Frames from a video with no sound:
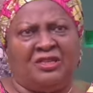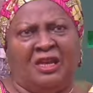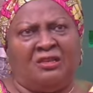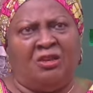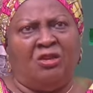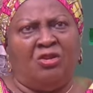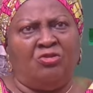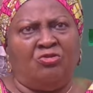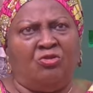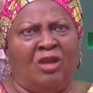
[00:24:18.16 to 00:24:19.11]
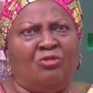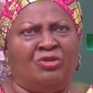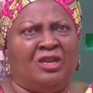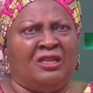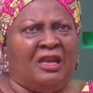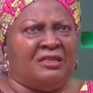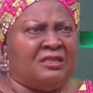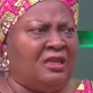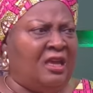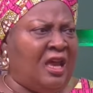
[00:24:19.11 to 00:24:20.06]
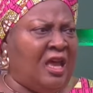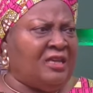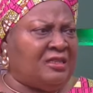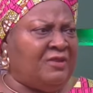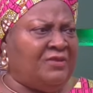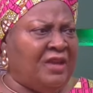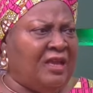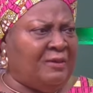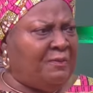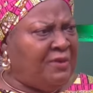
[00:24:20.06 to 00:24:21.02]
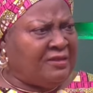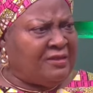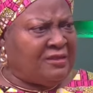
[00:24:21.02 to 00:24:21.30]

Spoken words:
that you are looking at as if they are the best.